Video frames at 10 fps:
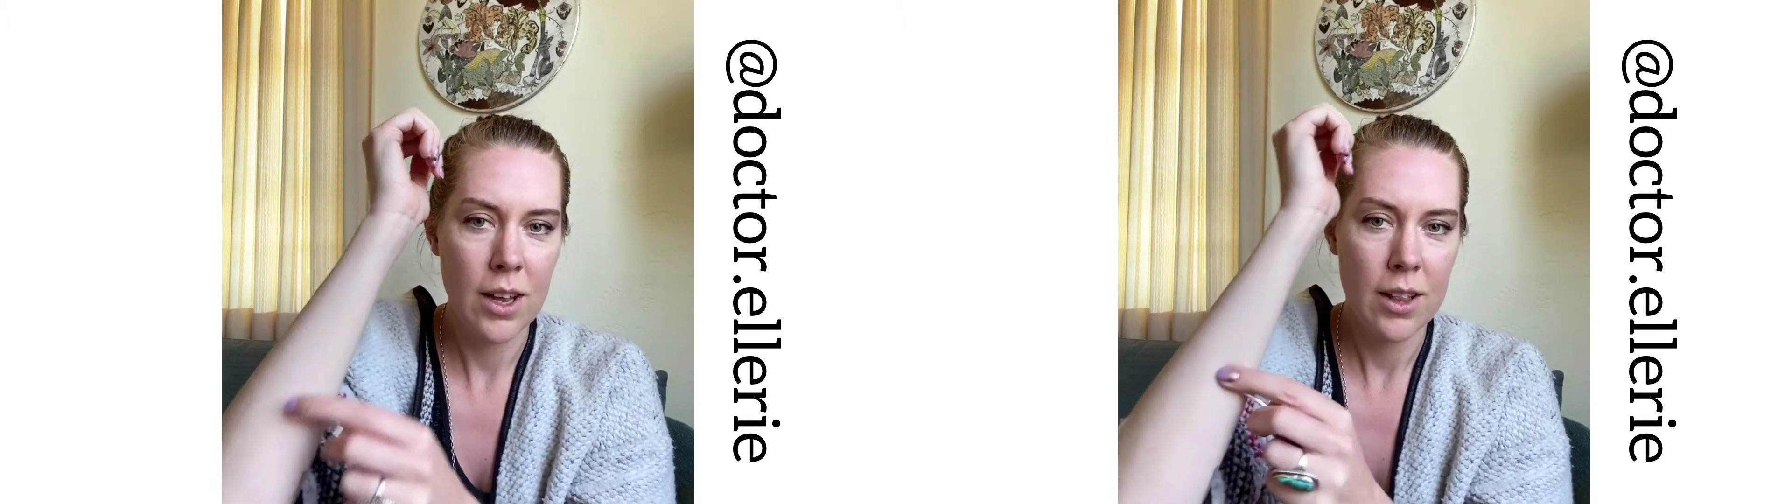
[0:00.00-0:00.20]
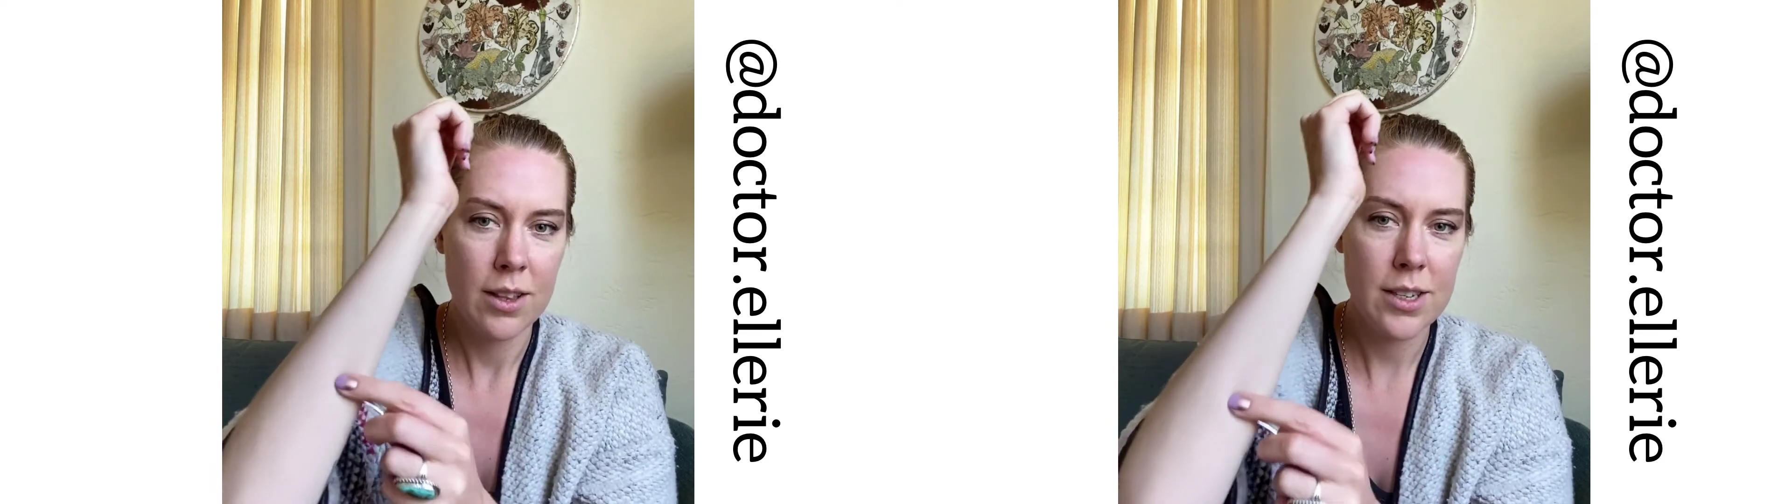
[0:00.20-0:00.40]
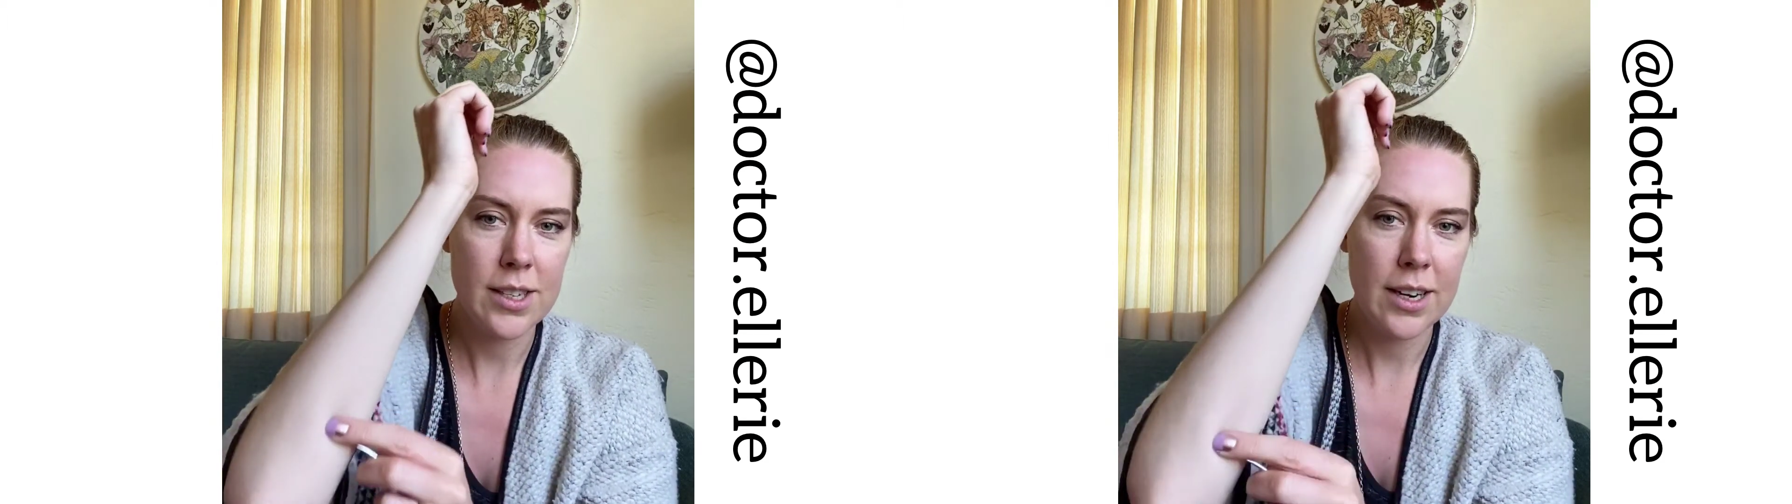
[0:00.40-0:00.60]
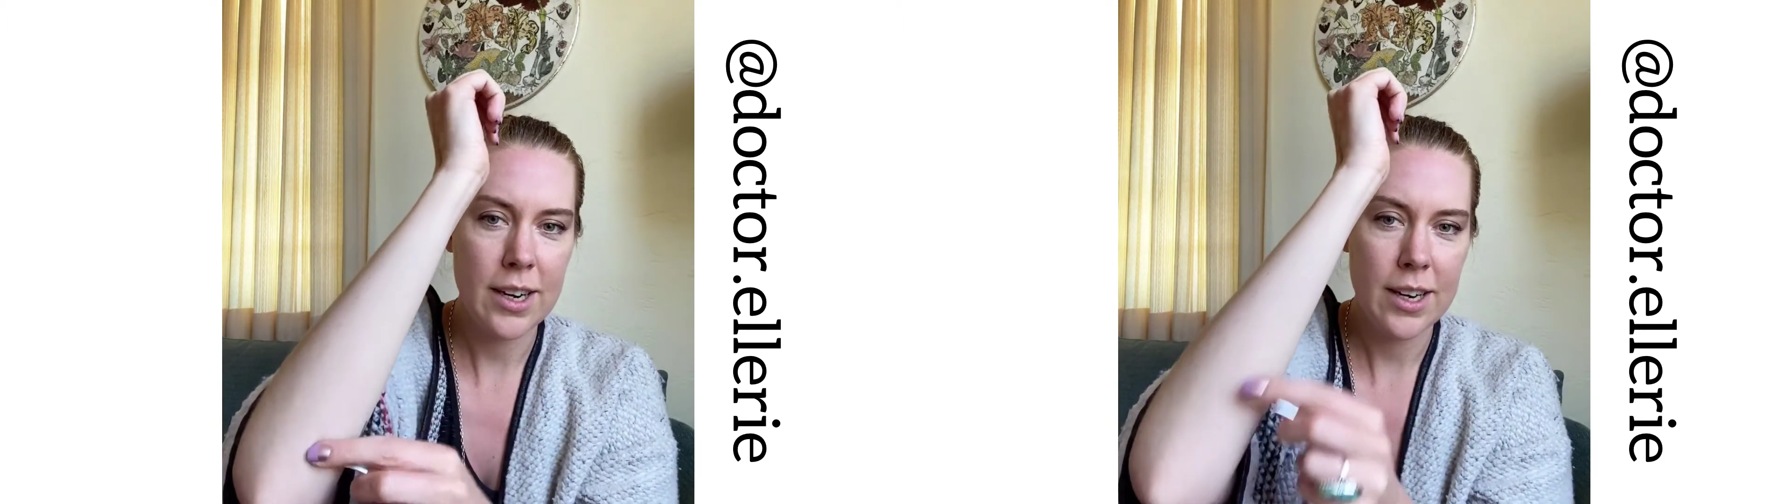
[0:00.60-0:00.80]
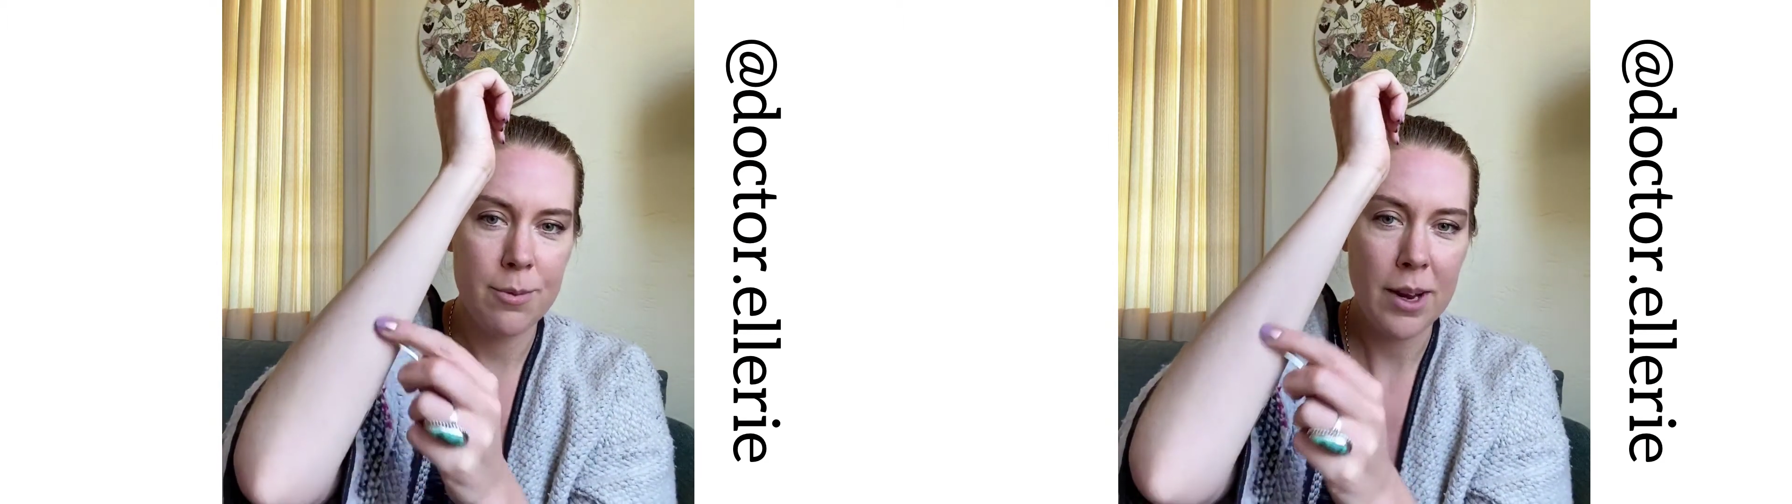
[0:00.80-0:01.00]
this
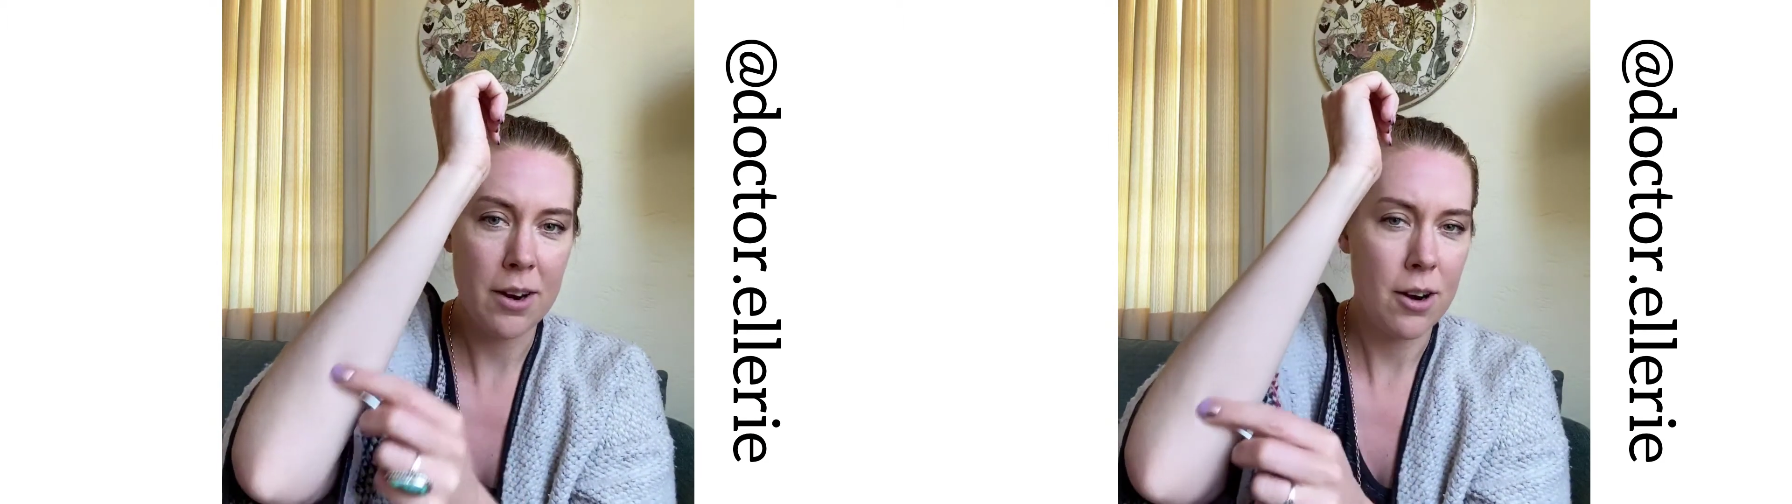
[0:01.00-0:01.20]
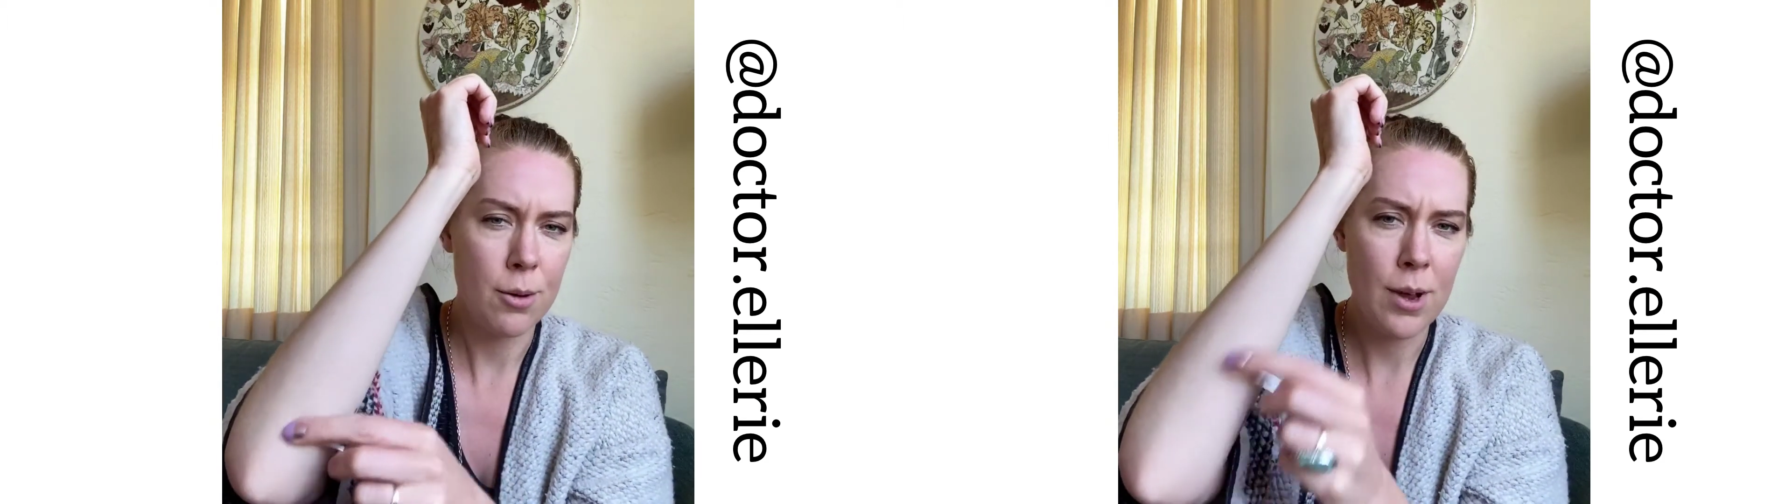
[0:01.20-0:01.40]
area in my arm